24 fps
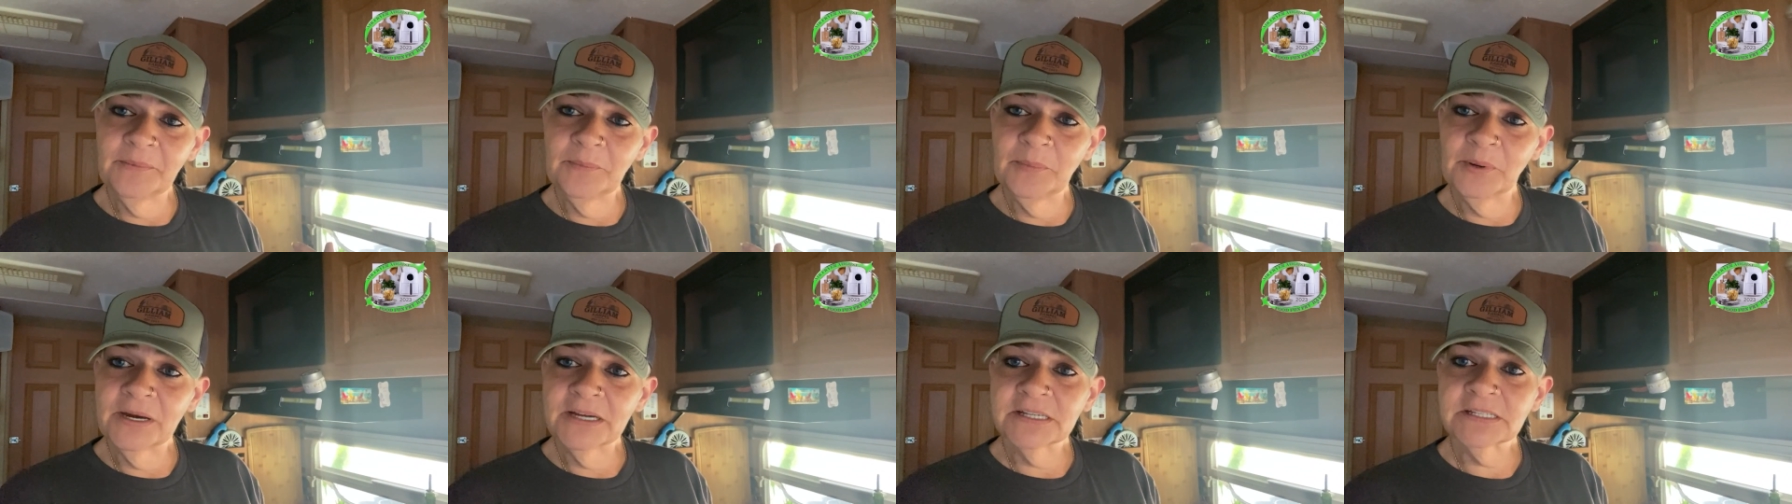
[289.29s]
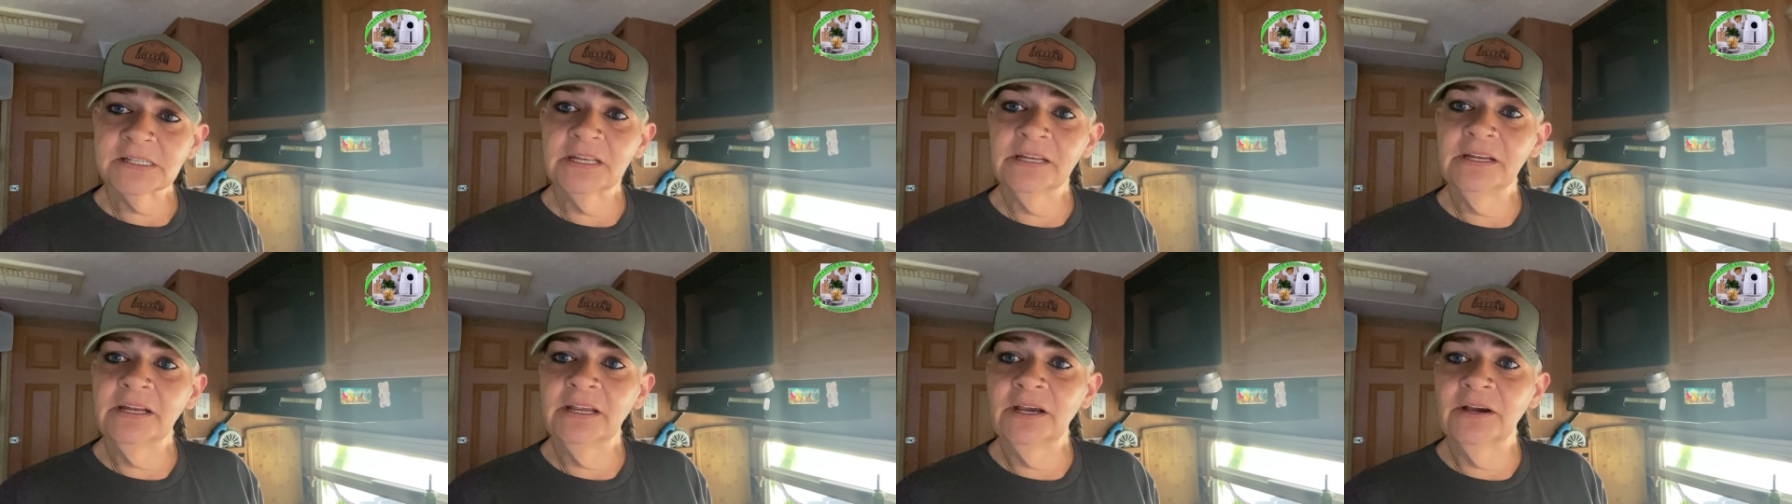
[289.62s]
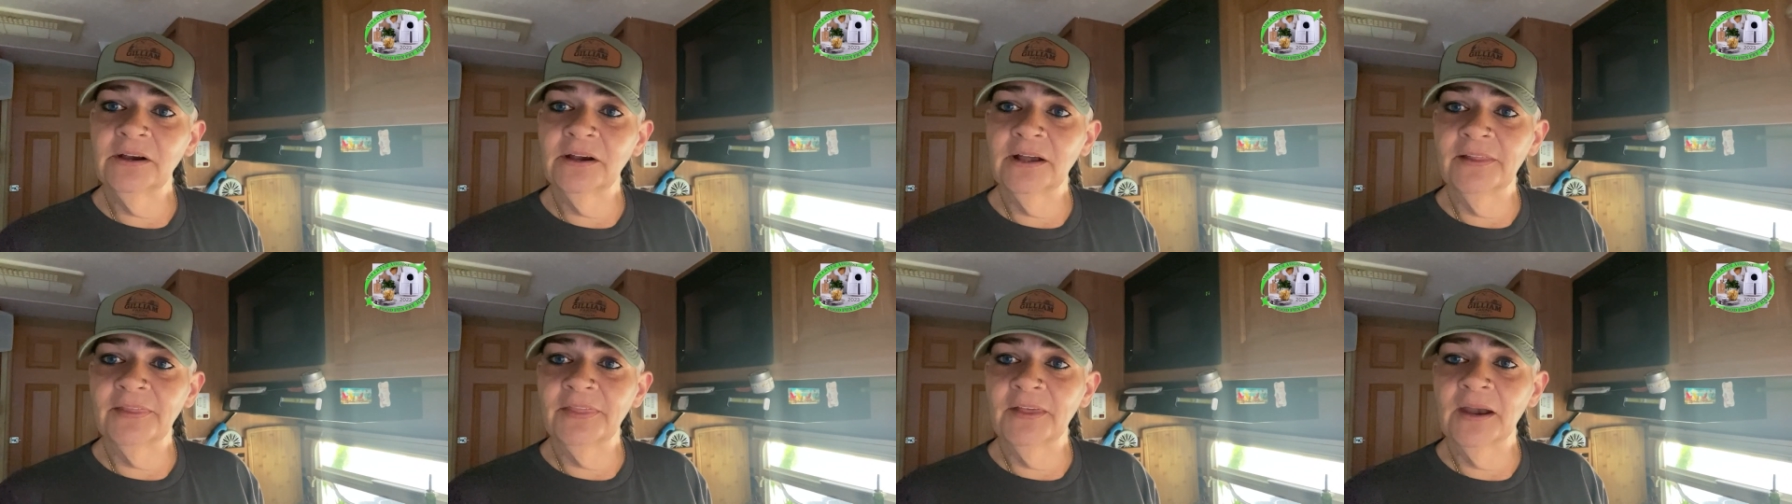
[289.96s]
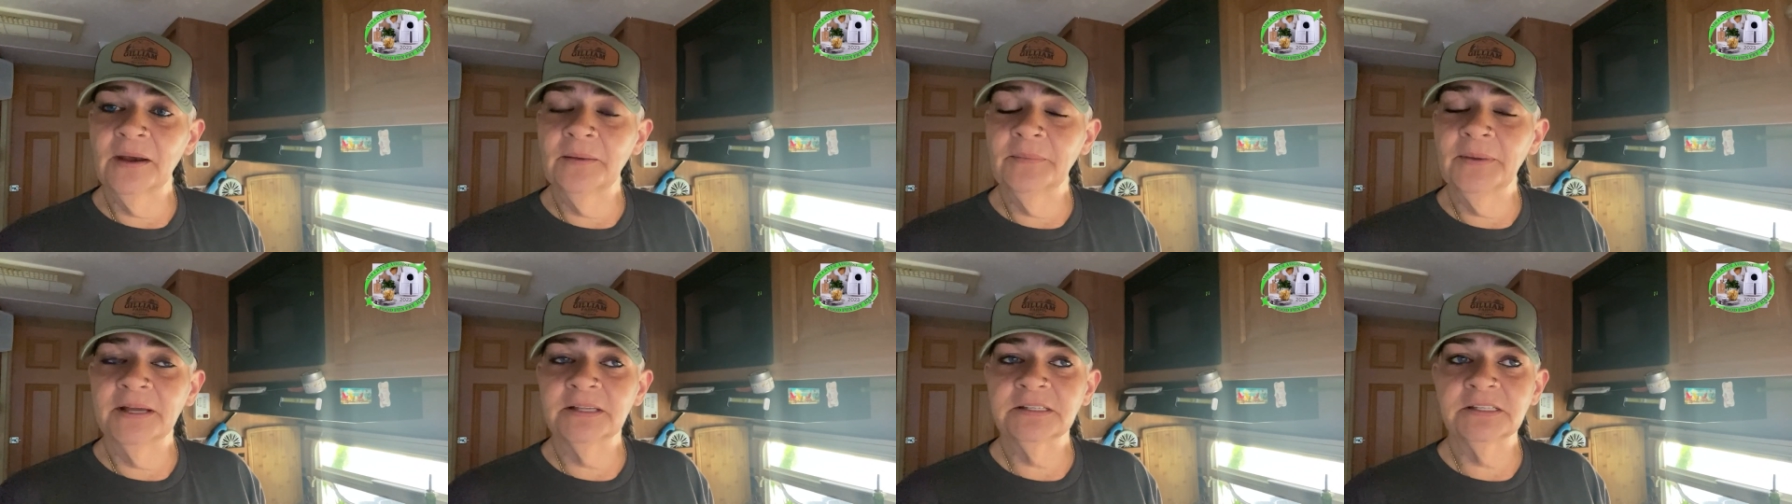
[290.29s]
breast in here I thought
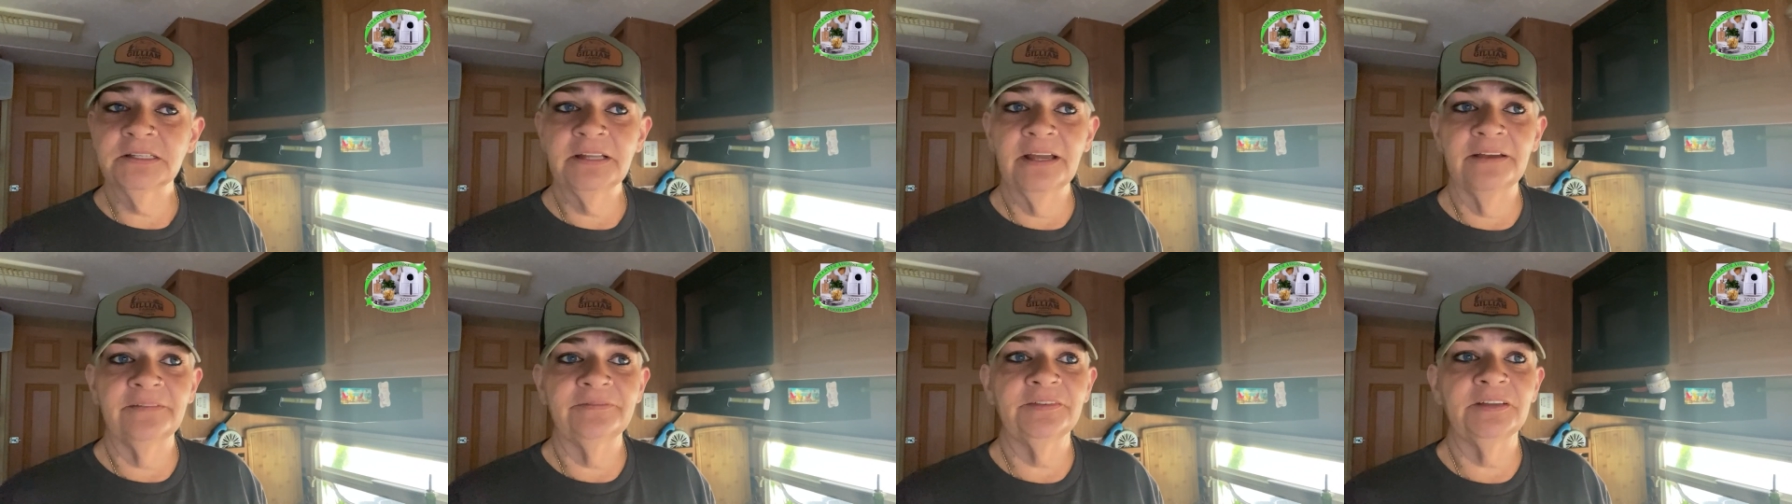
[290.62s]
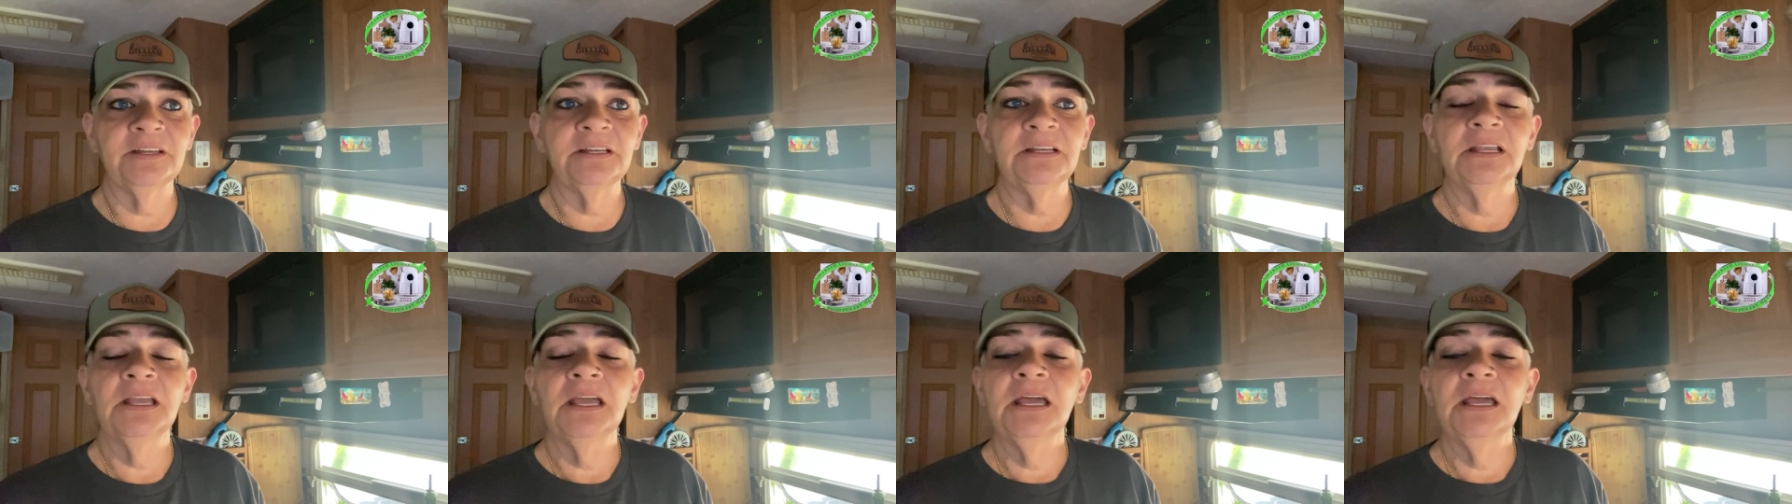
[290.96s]
about stuffing.